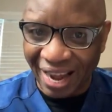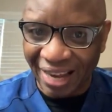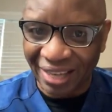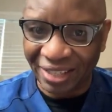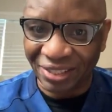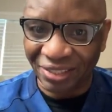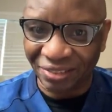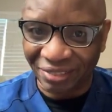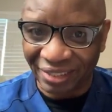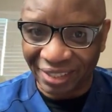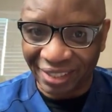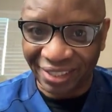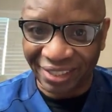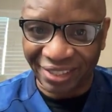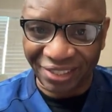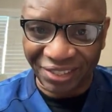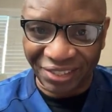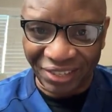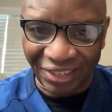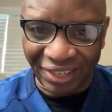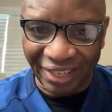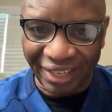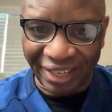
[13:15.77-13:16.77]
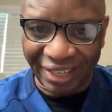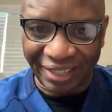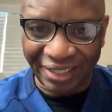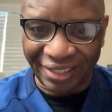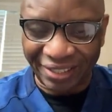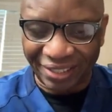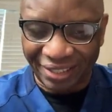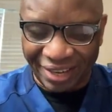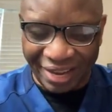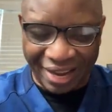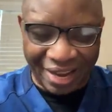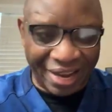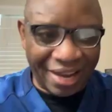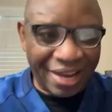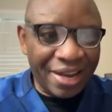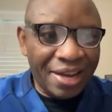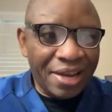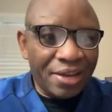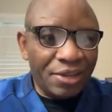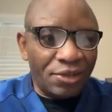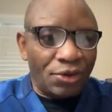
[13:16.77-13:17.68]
edge of this knowledge, okay?